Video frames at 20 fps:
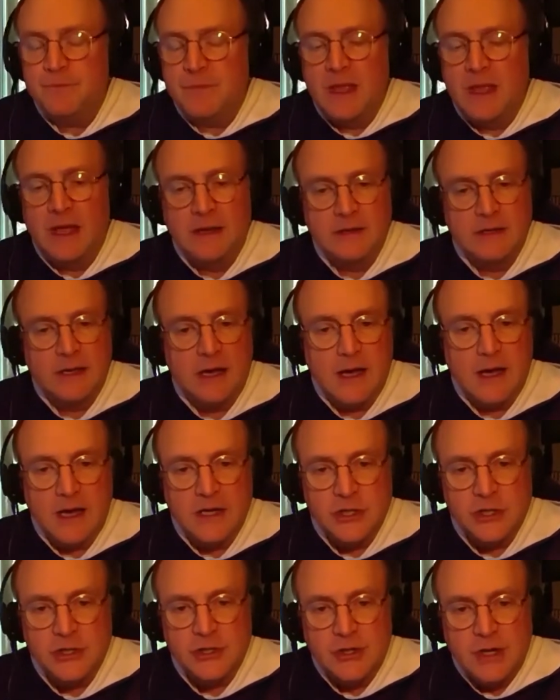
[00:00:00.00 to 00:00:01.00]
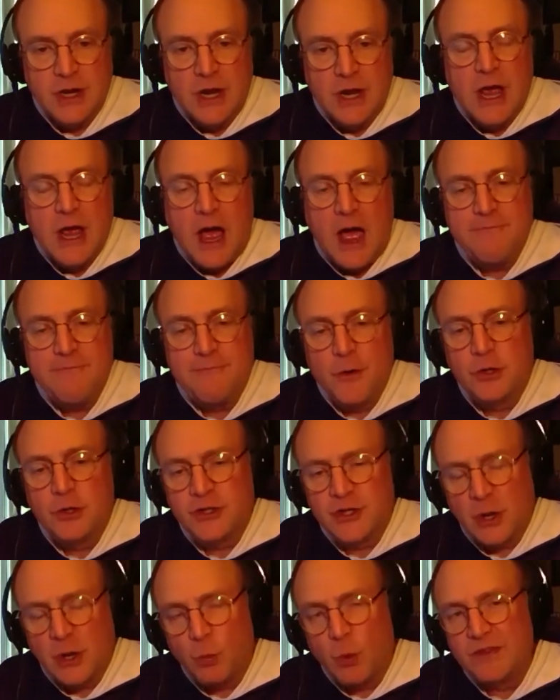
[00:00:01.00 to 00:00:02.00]
I
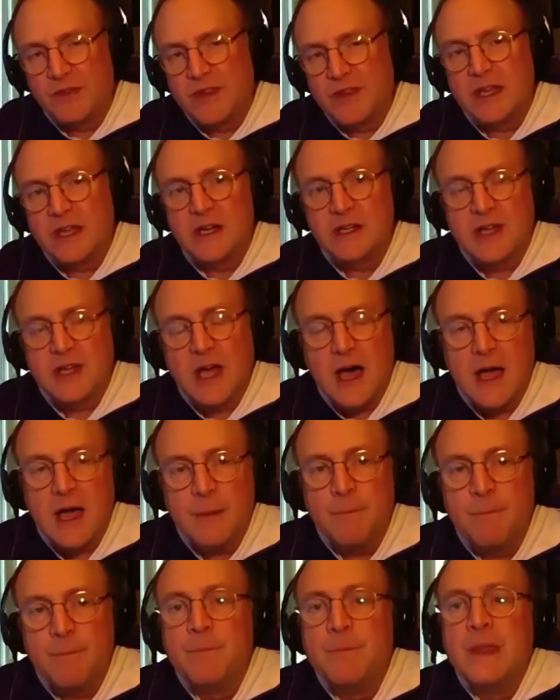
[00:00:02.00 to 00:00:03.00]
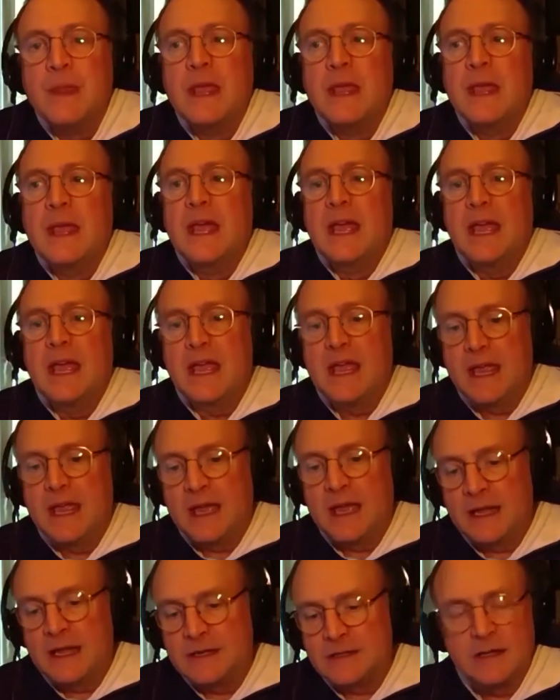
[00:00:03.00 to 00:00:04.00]
focus on one thing at a time.
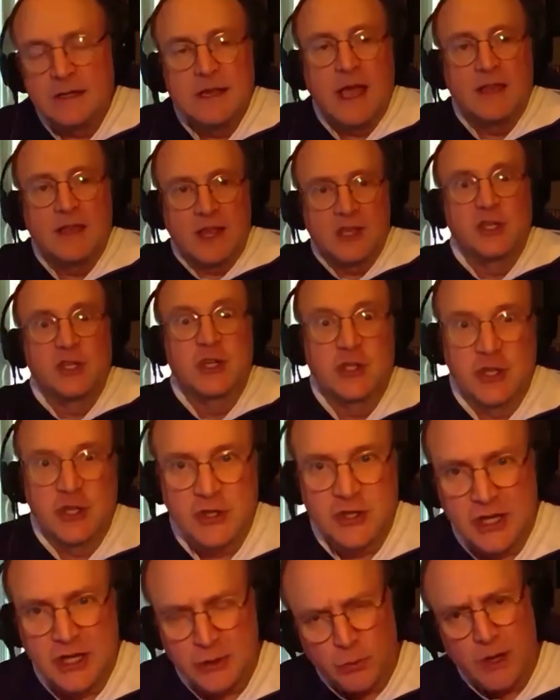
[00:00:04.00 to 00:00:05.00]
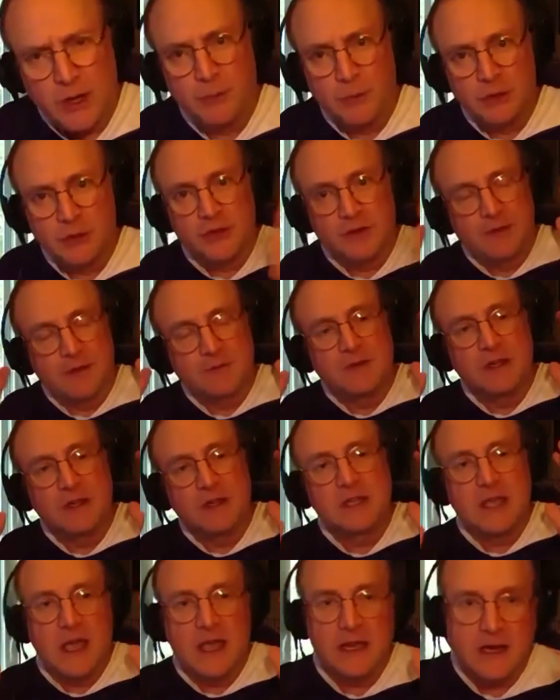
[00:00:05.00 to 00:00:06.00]
And yeah, that's easy to say. 20 books to
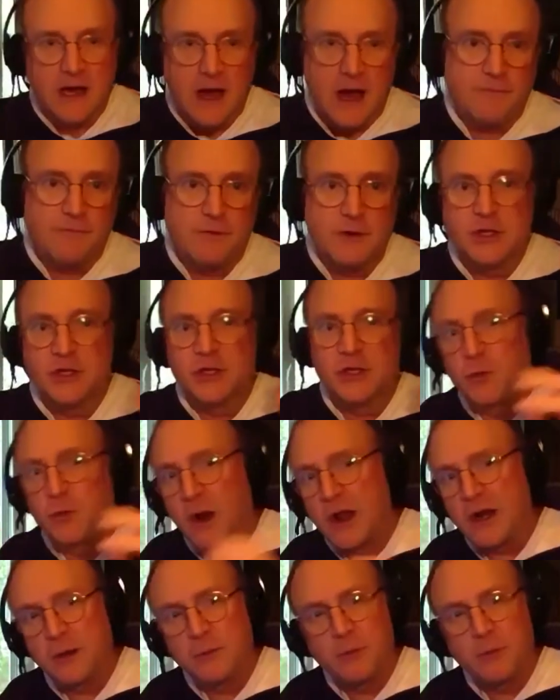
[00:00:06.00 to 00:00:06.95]
50K, conferences, writing